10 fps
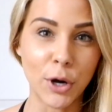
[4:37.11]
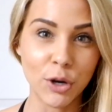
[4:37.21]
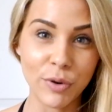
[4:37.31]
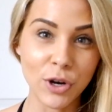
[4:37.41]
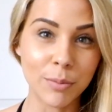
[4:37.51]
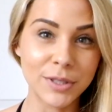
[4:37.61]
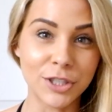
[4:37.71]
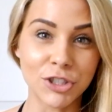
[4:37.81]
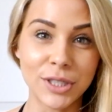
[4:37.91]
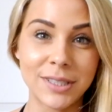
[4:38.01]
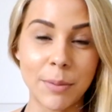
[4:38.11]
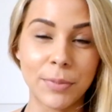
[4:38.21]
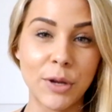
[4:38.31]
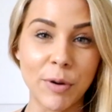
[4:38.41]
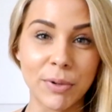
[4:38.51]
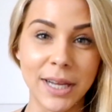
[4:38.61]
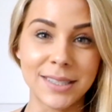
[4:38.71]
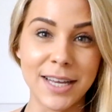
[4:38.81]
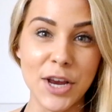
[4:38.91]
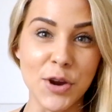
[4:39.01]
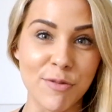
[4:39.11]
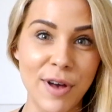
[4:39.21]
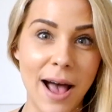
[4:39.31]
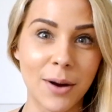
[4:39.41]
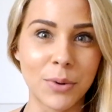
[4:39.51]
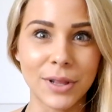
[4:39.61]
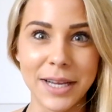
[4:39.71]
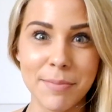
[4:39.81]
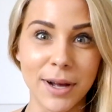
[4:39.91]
is simply replacing your fat with lean